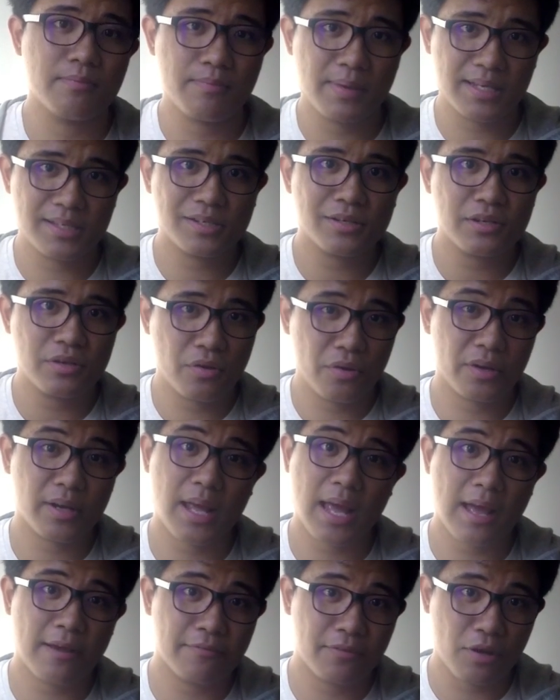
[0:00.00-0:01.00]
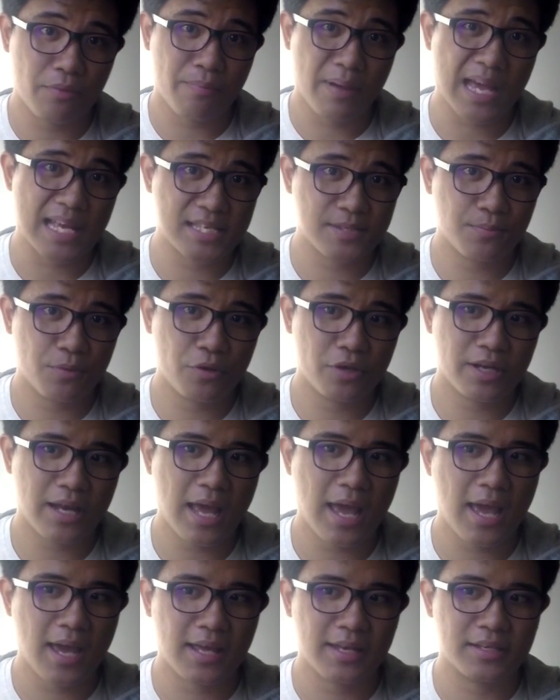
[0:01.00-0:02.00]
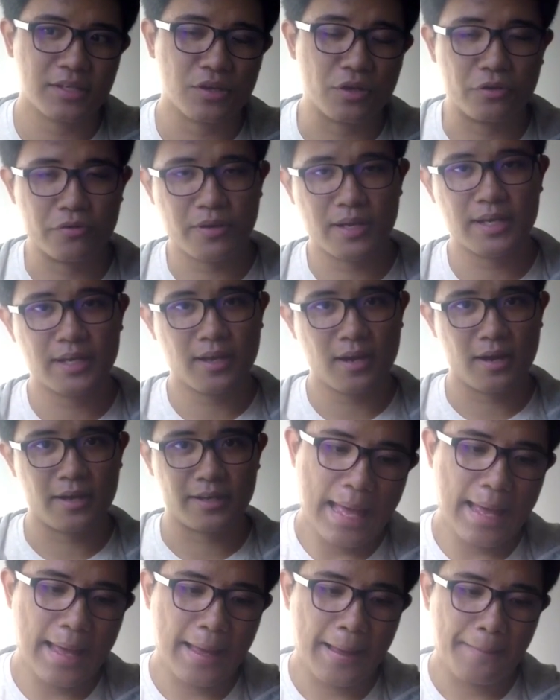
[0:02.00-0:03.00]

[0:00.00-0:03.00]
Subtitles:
Make sure you already have your passport and your credit card.